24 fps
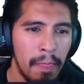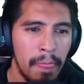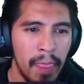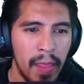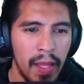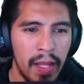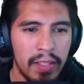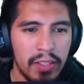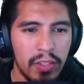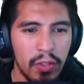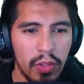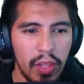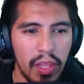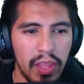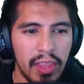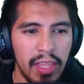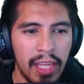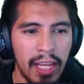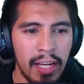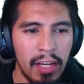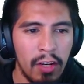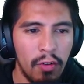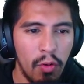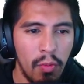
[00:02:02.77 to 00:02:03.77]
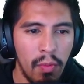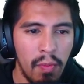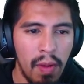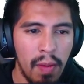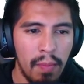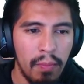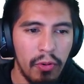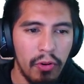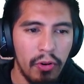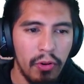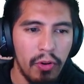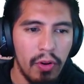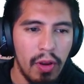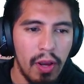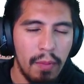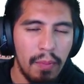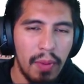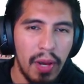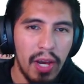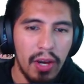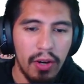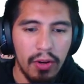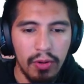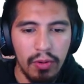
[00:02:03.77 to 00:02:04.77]
And so the thing to remember
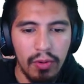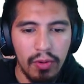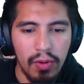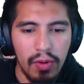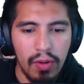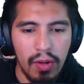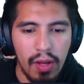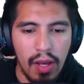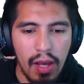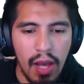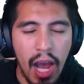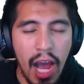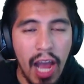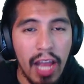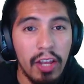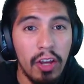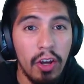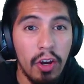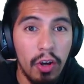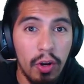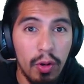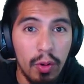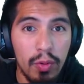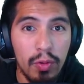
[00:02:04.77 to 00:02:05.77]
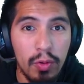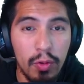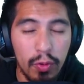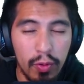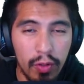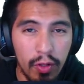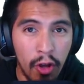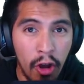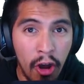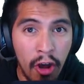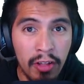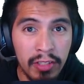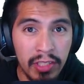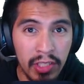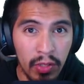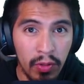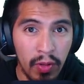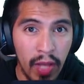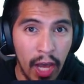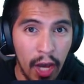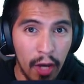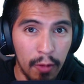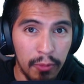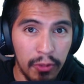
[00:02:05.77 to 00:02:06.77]
about IO or console
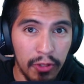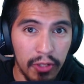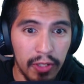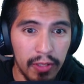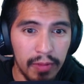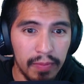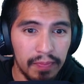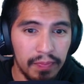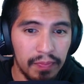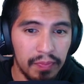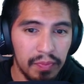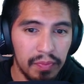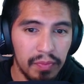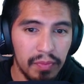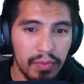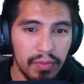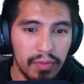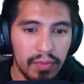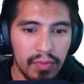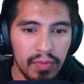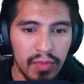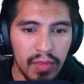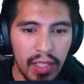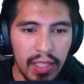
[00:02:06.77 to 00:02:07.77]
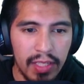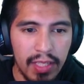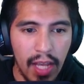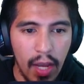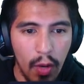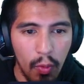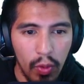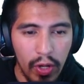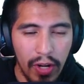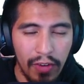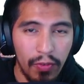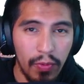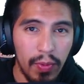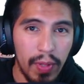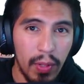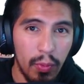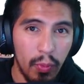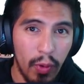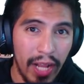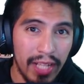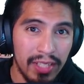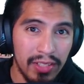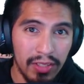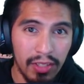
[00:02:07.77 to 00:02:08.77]
output is that whatever we
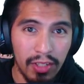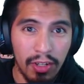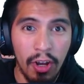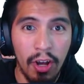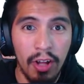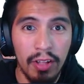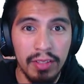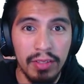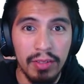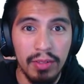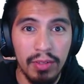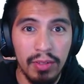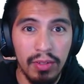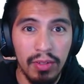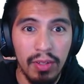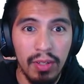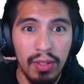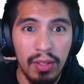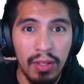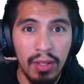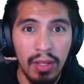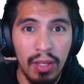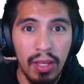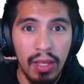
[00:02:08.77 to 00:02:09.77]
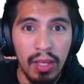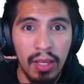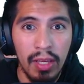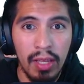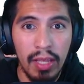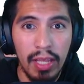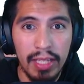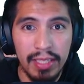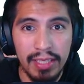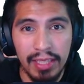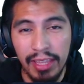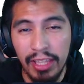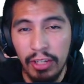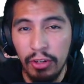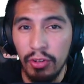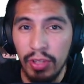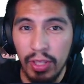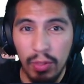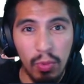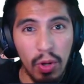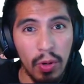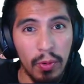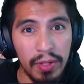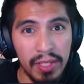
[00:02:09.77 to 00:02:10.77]
write to the console is literally
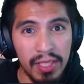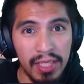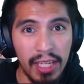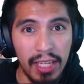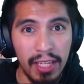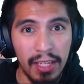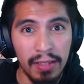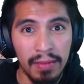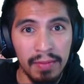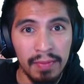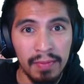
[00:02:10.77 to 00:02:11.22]
what we see.